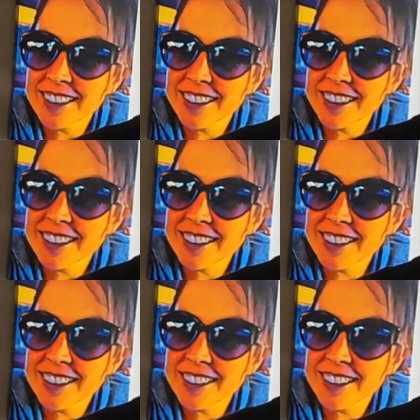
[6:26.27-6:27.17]

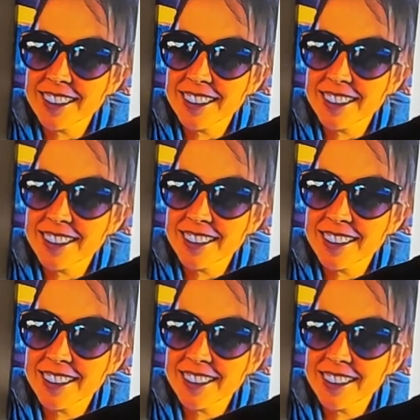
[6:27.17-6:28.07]

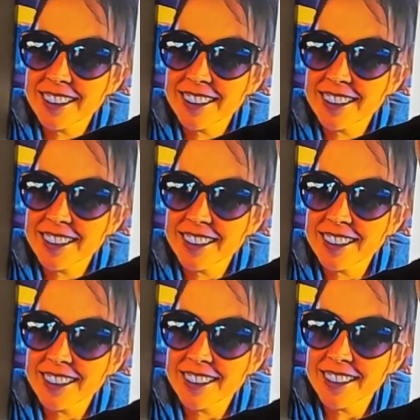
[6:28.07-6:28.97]

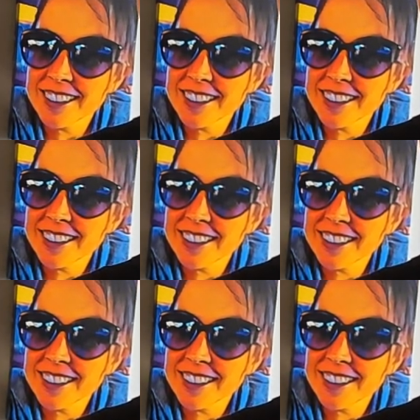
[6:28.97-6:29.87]

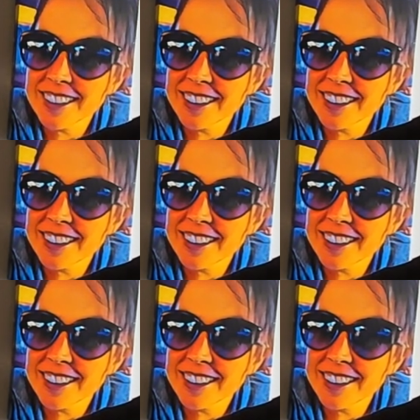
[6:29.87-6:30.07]
This person isn't speaking.